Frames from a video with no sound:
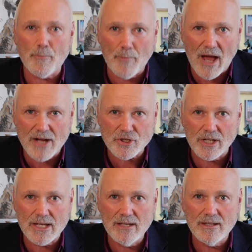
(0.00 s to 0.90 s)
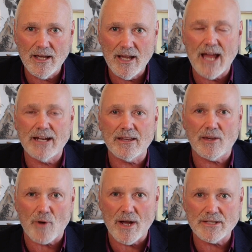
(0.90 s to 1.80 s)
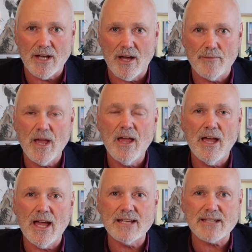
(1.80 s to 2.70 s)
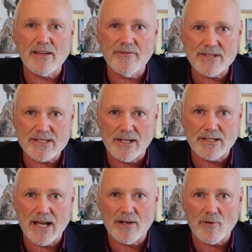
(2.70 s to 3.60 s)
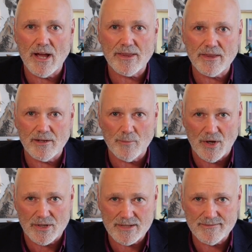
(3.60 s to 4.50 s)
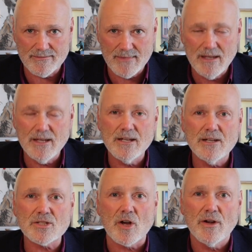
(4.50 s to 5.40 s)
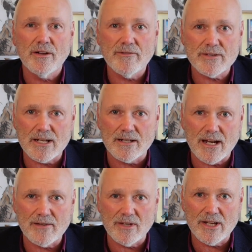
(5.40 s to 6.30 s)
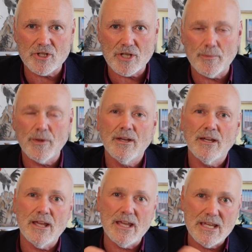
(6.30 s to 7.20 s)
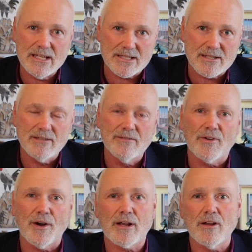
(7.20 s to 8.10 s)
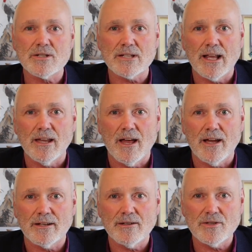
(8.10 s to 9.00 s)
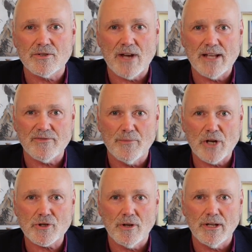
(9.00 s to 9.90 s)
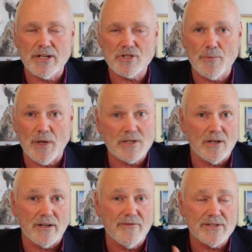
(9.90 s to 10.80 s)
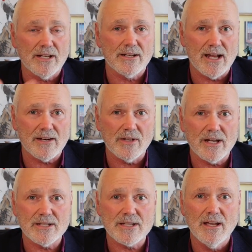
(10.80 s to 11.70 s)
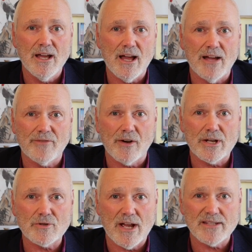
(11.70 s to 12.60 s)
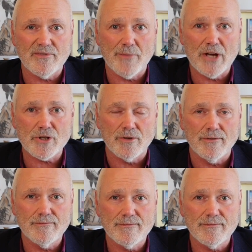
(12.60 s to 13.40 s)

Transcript: partially and at the right time as a facilitator rather than a boss. So facilitative leadership is very closely aligned to transformational leadership, and certainly facilitative leaders are very transformational.